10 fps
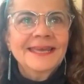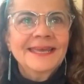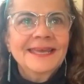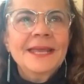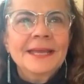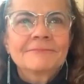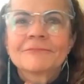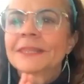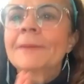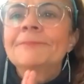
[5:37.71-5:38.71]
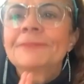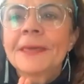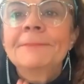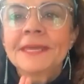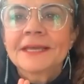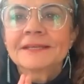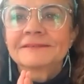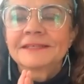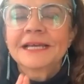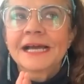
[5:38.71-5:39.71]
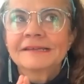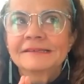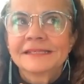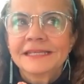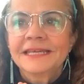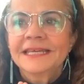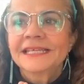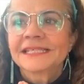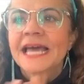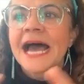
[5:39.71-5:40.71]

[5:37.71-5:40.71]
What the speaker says: The biggest thing I see is